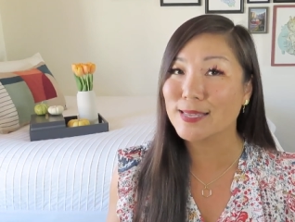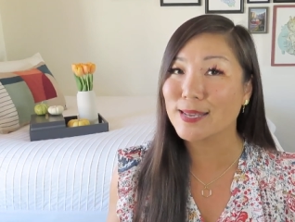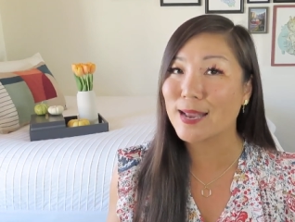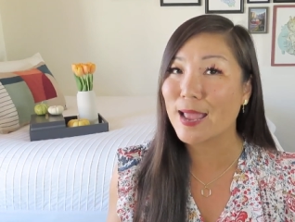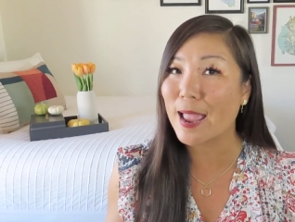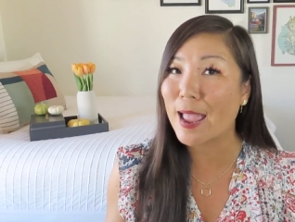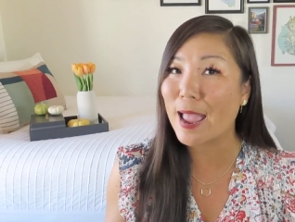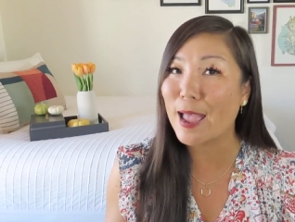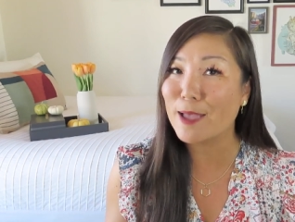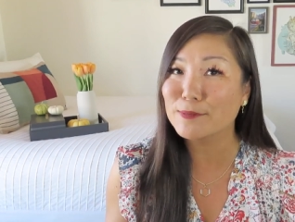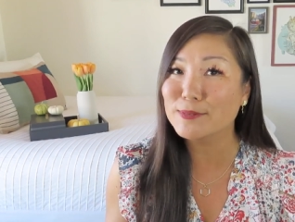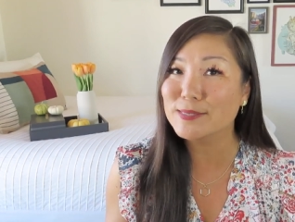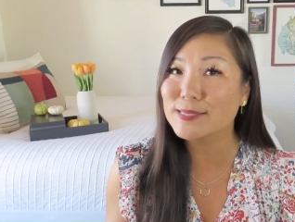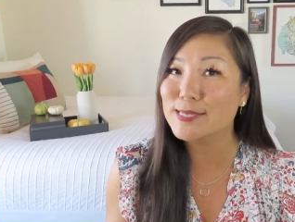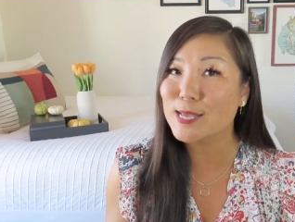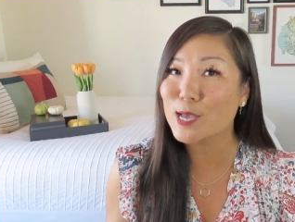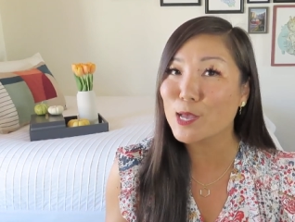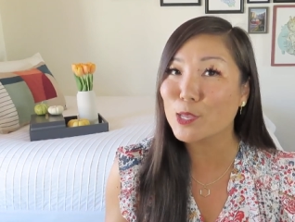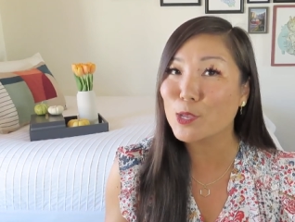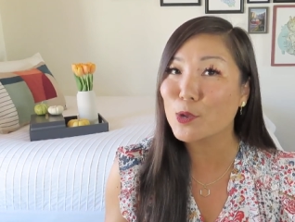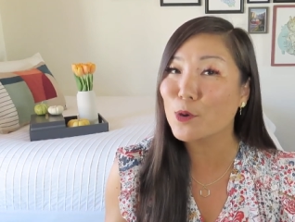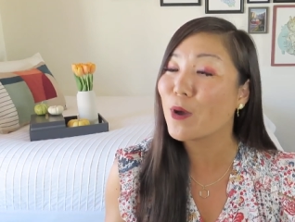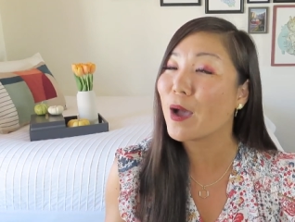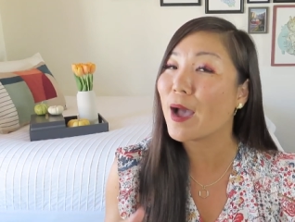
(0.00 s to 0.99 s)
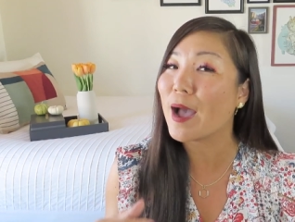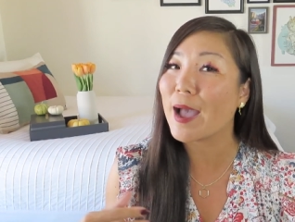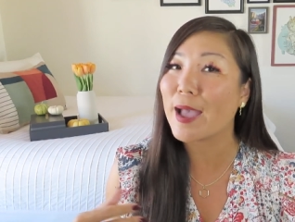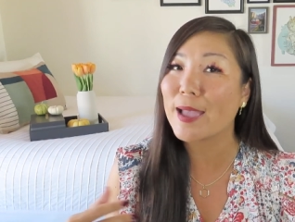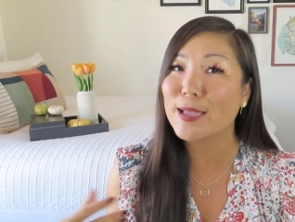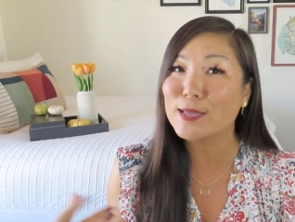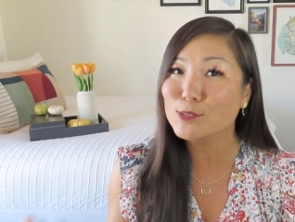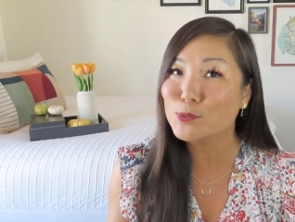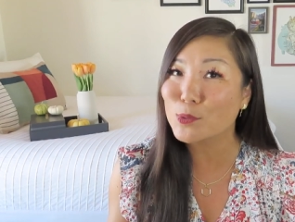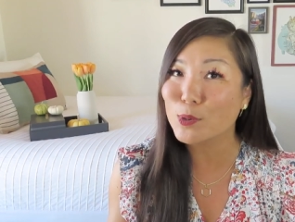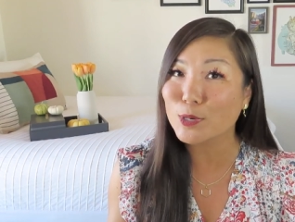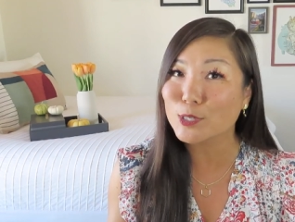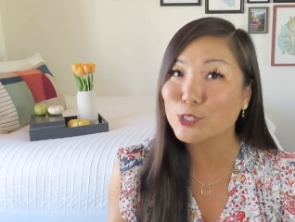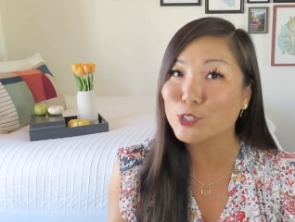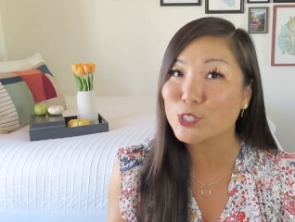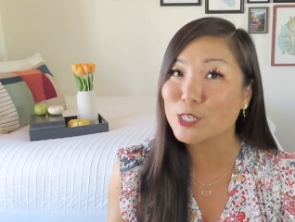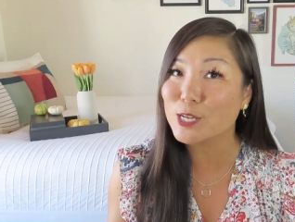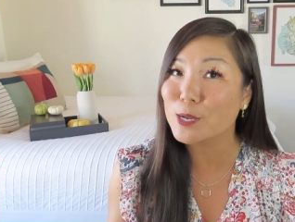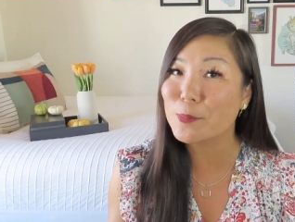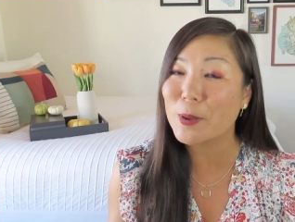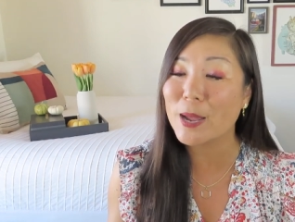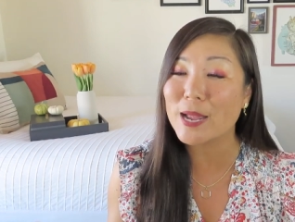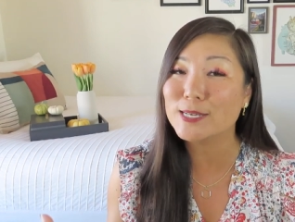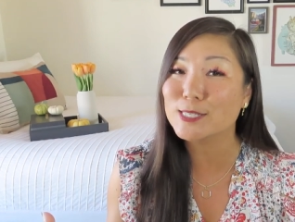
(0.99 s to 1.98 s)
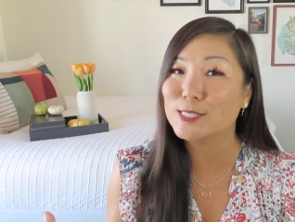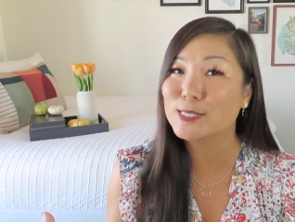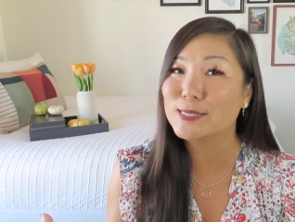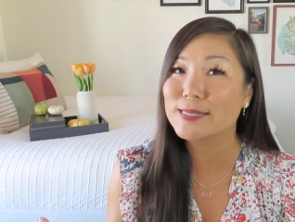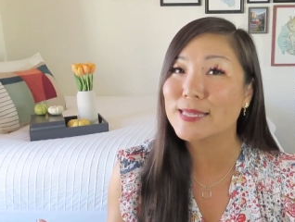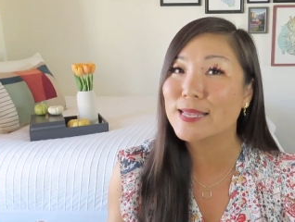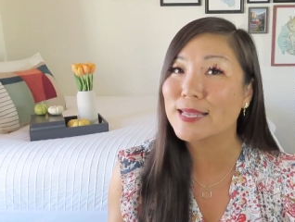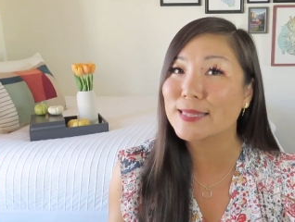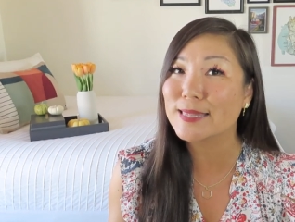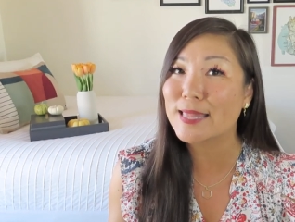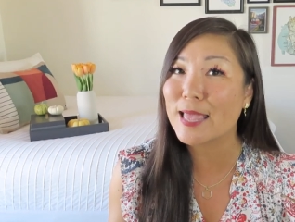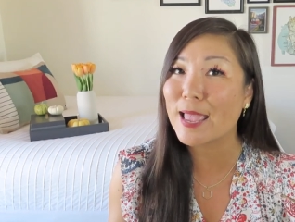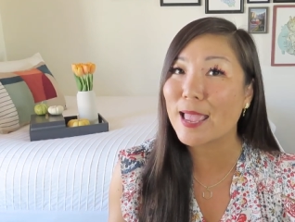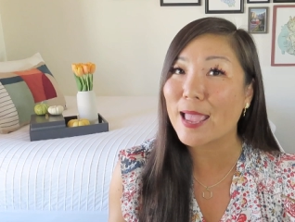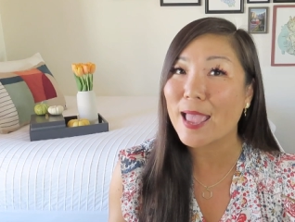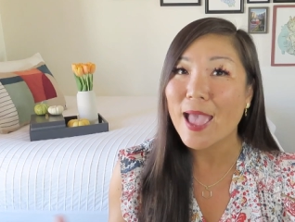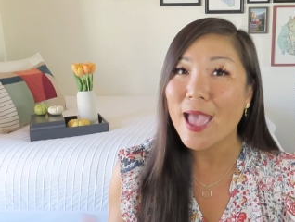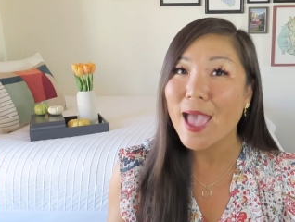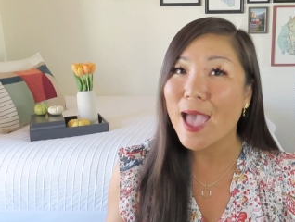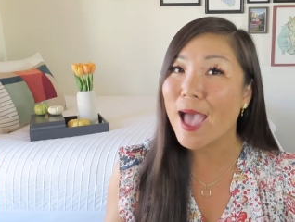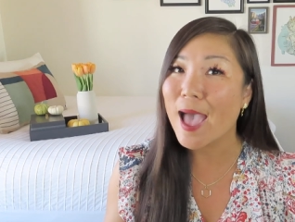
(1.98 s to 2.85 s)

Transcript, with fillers: And I have to tell you, I adore sheep. I just think they